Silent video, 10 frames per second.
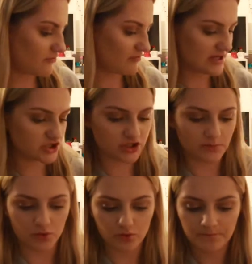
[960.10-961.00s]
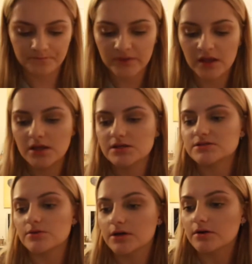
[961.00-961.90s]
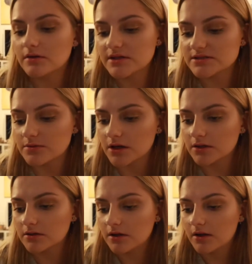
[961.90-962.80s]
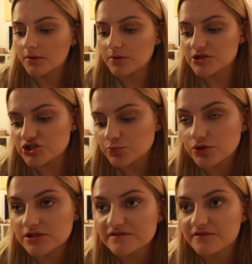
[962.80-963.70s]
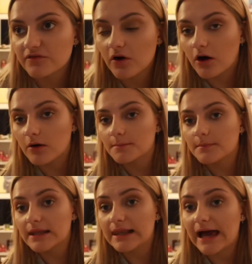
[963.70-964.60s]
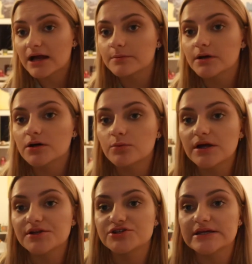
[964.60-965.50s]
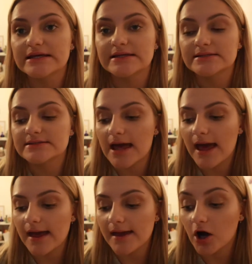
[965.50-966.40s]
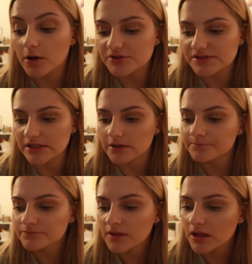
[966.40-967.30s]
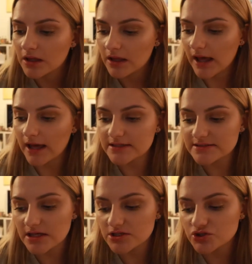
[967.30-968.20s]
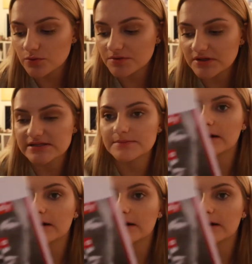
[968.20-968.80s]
arrange them all. So I got this one, which was from LACMA, which is a art museum. And it says, your body is a